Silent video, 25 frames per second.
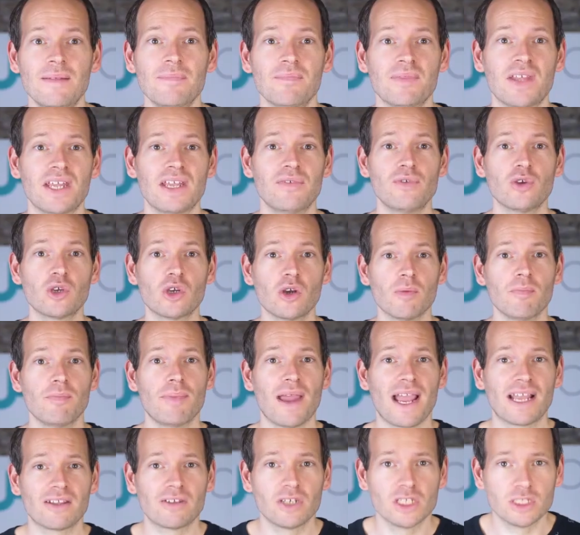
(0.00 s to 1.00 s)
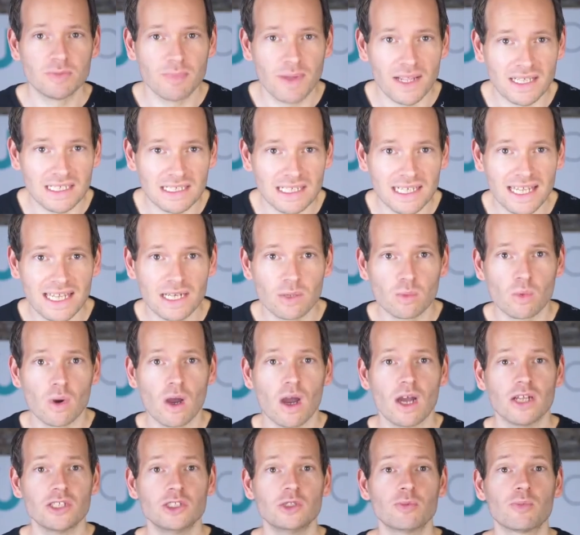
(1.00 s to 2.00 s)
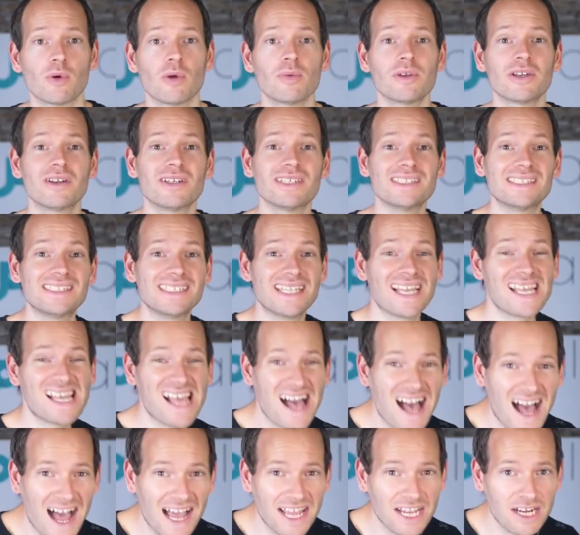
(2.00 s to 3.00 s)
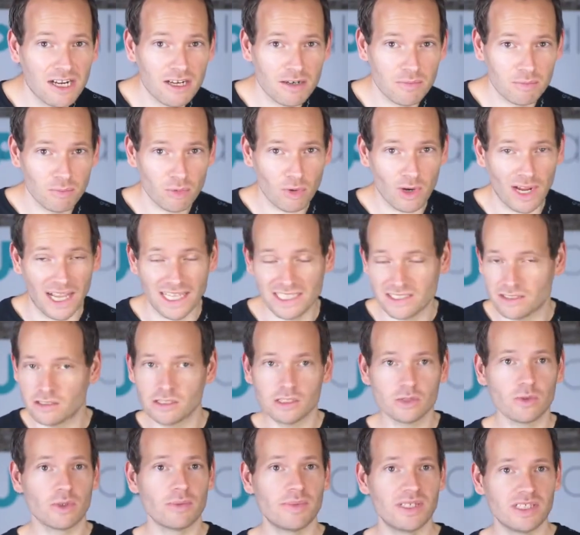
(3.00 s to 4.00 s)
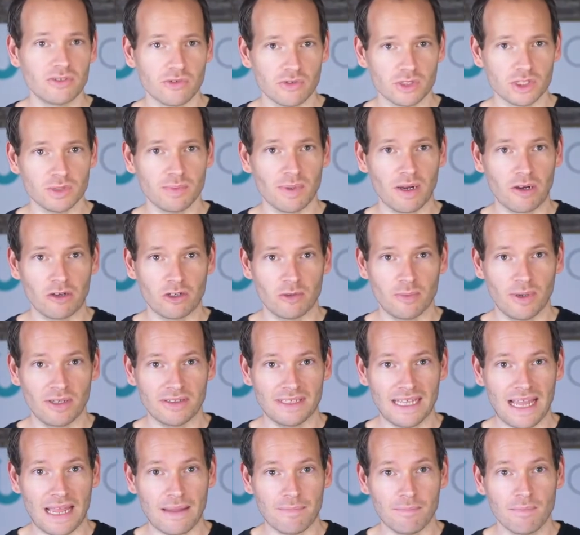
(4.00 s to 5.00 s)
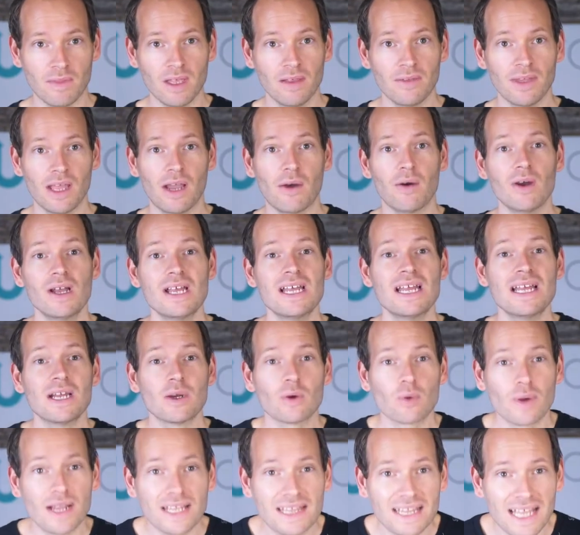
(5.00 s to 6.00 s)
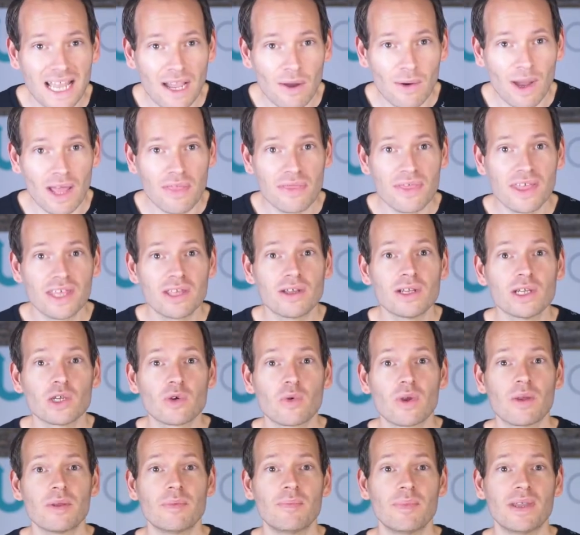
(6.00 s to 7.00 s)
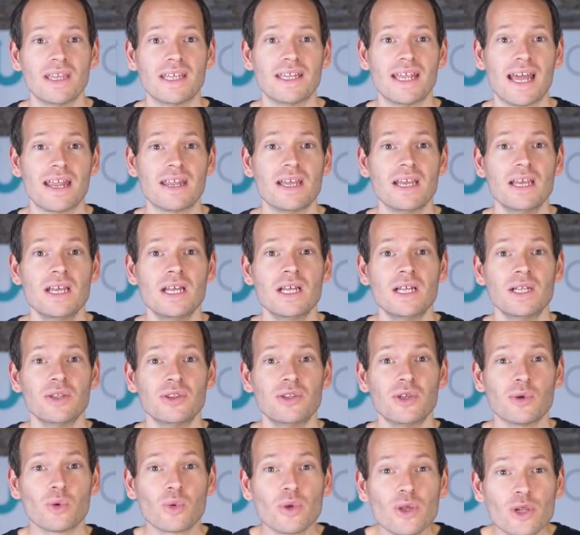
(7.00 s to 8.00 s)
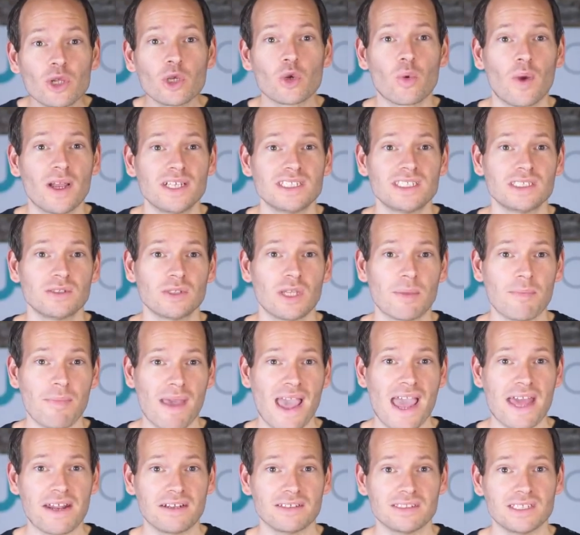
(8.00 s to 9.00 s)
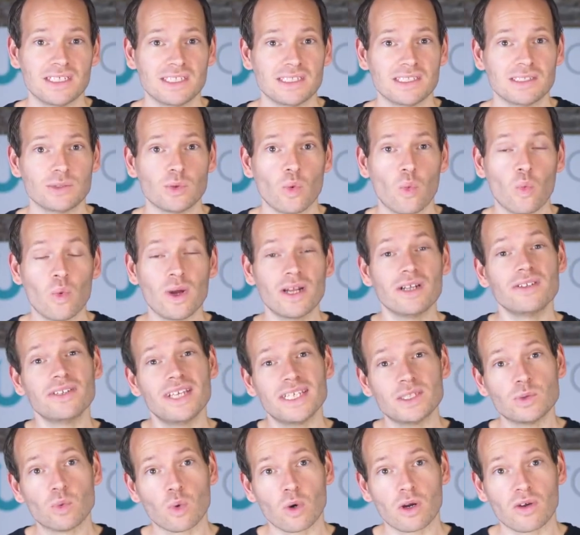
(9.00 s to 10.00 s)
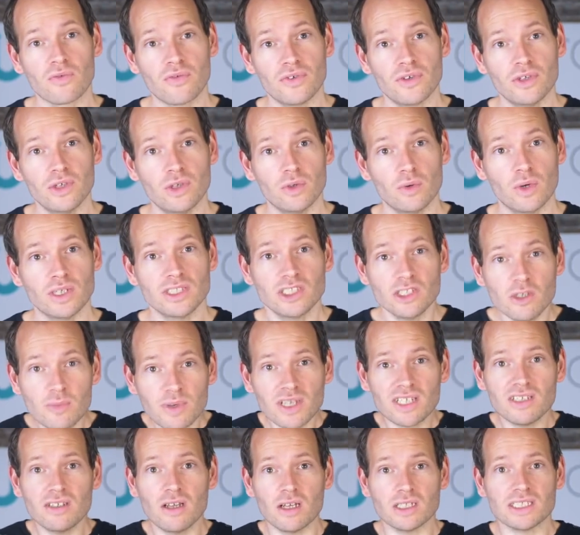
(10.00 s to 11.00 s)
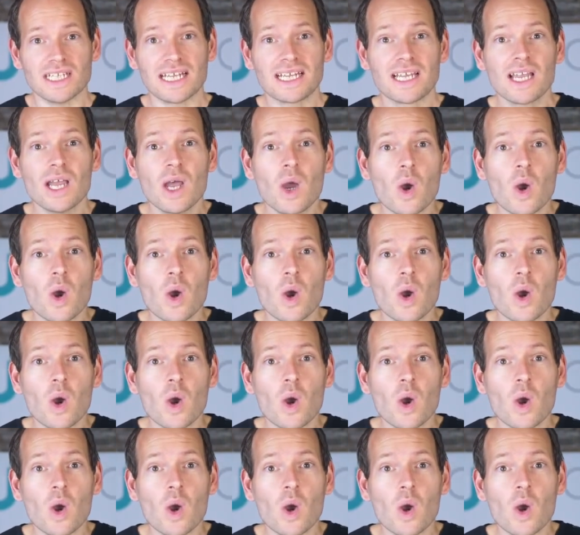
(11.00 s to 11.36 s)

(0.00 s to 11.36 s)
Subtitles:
that if you come back to this page later on, you're probably going to see a higher price. Just want to be transparent about that. Now, right now, I think you'll agree with me that the real question that matters is, will this work for you? Assuming it does, like,